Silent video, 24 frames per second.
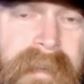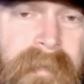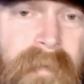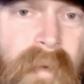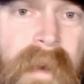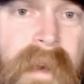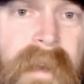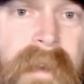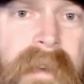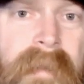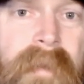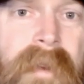
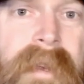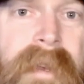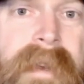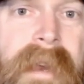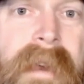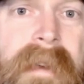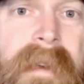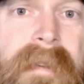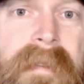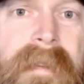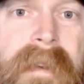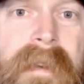way to
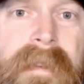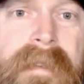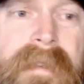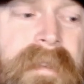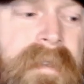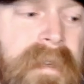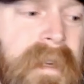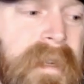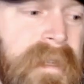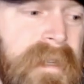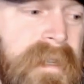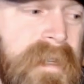communicate.
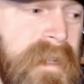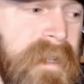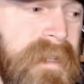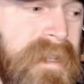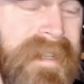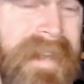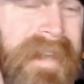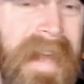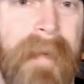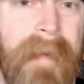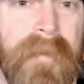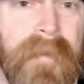It's, it's, it's
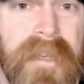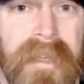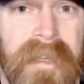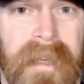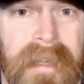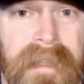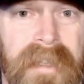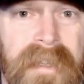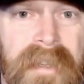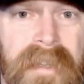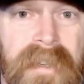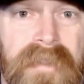
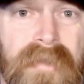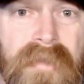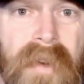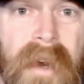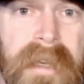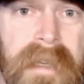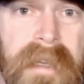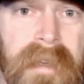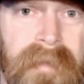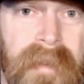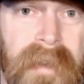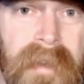damaging. It's
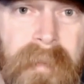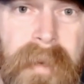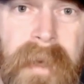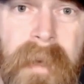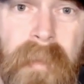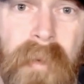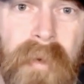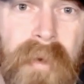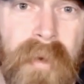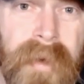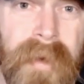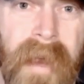destructive to the
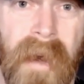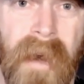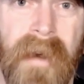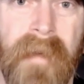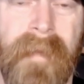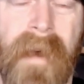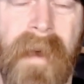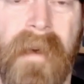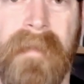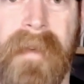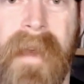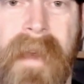people you care
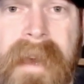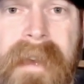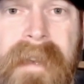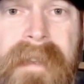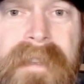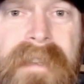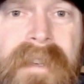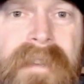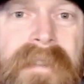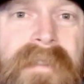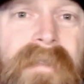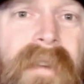about, and
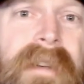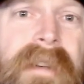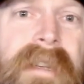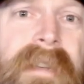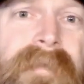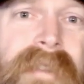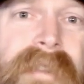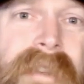it's destructive to